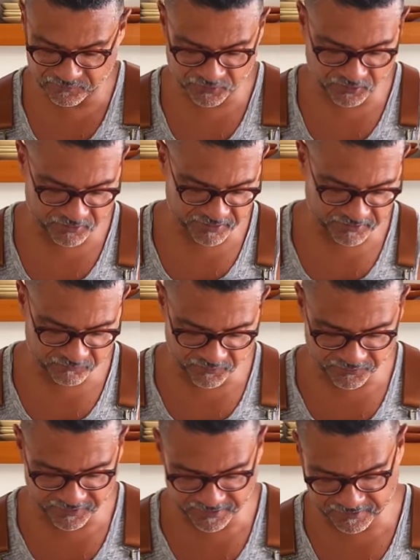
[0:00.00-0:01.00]
we're going in
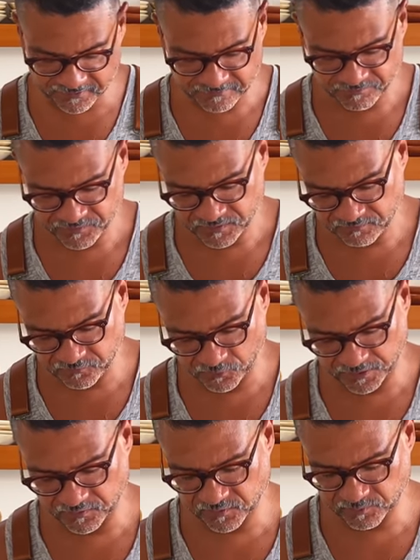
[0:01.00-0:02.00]
with like fork and